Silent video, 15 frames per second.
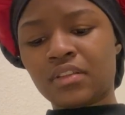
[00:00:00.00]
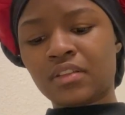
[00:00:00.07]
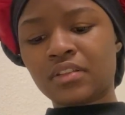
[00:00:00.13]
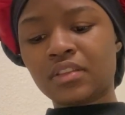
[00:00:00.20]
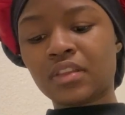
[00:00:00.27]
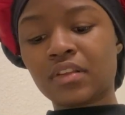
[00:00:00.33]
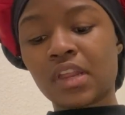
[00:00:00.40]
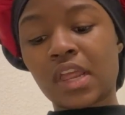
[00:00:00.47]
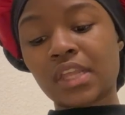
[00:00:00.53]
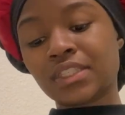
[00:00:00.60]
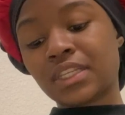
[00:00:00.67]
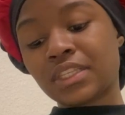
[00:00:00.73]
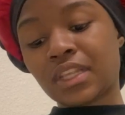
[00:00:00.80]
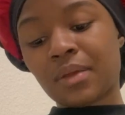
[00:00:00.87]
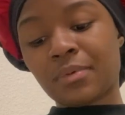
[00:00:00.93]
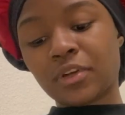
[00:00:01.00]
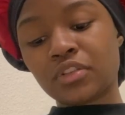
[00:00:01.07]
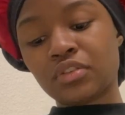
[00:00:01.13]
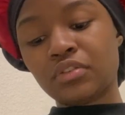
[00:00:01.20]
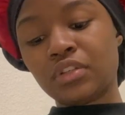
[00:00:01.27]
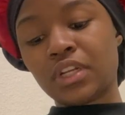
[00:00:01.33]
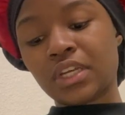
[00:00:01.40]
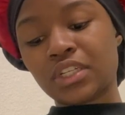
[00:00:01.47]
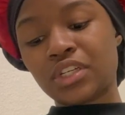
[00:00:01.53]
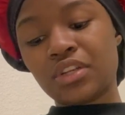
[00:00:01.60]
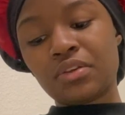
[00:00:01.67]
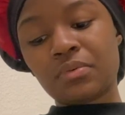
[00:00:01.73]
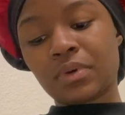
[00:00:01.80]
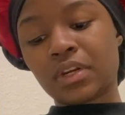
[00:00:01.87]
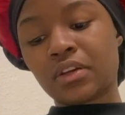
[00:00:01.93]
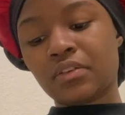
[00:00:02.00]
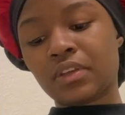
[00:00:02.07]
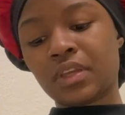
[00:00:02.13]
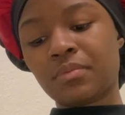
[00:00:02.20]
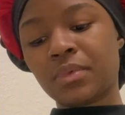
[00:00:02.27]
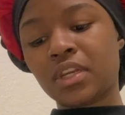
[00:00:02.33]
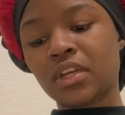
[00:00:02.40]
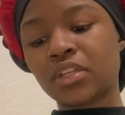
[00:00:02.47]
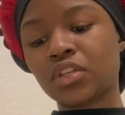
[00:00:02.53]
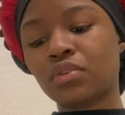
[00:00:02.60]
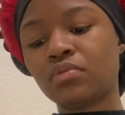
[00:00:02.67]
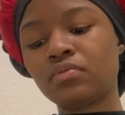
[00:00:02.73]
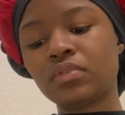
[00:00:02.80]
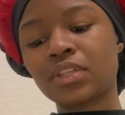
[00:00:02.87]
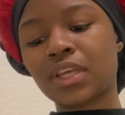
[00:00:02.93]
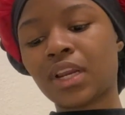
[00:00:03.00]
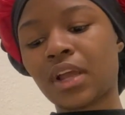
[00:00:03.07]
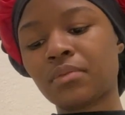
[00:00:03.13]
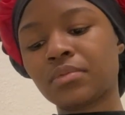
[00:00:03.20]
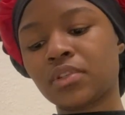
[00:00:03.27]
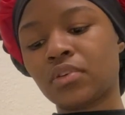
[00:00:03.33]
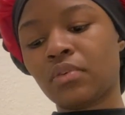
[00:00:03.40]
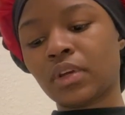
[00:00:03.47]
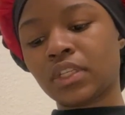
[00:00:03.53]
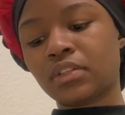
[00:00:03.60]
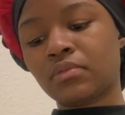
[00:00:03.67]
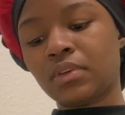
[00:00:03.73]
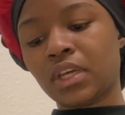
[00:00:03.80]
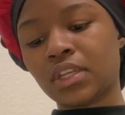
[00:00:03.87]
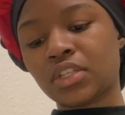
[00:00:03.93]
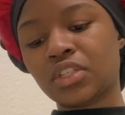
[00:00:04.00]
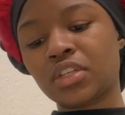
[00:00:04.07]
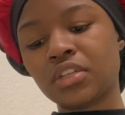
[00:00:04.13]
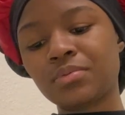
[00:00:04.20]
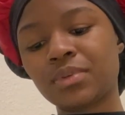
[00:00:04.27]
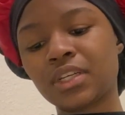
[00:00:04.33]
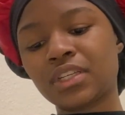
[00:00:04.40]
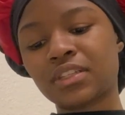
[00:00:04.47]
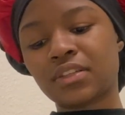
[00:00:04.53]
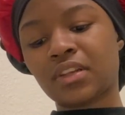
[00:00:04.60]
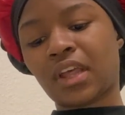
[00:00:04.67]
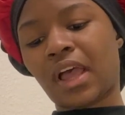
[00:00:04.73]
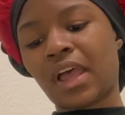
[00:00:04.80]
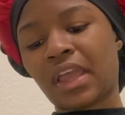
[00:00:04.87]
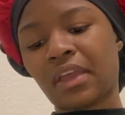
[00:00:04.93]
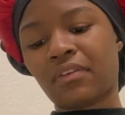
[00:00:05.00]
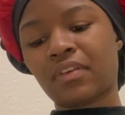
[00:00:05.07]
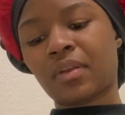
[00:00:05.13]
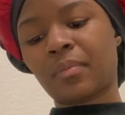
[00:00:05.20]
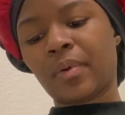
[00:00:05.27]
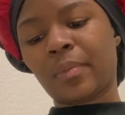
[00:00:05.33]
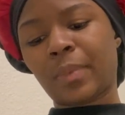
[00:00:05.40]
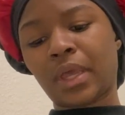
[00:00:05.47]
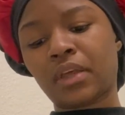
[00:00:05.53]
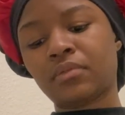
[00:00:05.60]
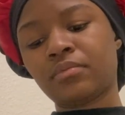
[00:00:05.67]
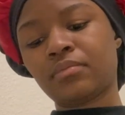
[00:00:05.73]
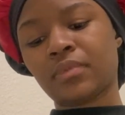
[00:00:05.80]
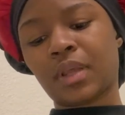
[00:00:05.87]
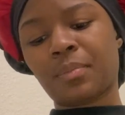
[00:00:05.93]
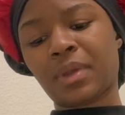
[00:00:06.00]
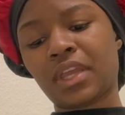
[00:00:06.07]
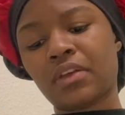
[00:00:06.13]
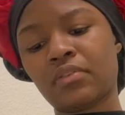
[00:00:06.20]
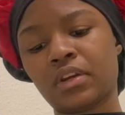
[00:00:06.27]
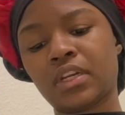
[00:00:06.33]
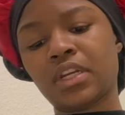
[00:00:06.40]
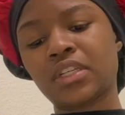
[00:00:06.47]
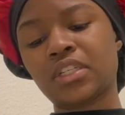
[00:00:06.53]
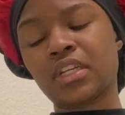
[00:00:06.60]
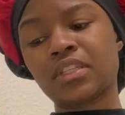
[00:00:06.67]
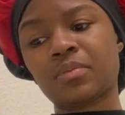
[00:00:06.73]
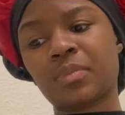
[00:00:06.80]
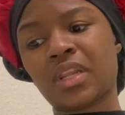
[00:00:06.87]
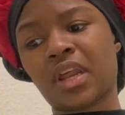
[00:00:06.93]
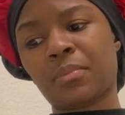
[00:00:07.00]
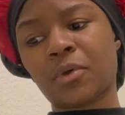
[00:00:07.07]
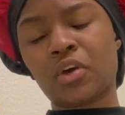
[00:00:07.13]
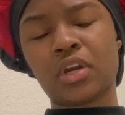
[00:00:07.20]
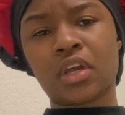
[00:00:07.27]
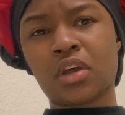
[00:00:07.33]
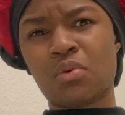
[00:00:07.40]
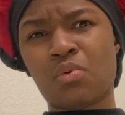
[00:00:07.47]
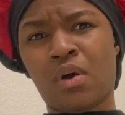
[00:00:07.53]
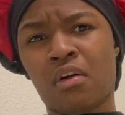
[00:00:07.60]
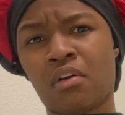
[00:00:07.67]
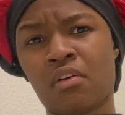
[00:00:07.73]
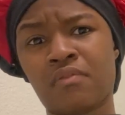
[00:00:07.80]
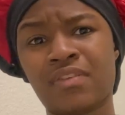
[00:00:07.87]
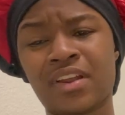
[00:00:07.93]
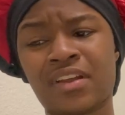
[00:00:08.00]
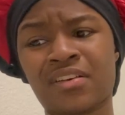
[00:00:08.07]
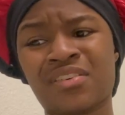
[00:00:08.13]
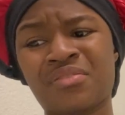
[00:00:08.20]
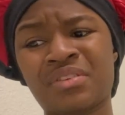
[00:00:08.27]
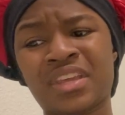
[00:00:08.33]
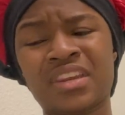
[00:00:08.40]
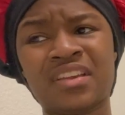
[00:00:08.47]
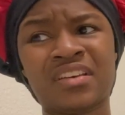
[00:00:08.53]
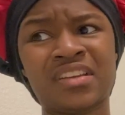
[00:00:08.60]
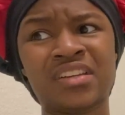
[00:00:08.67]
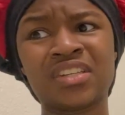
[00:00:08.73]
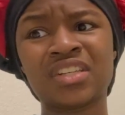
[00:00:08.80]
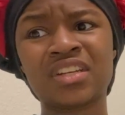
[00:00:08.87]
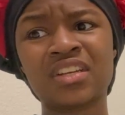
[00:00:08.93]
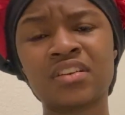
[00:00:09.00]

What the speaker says: Yeah, since I bought you Dutch, do you want to go get me Dutch? Who said I was going to Dutch? Just because I have it in my mind, I might go to Dutch doesn't mean I'm going to go walk over there and go get Dutch.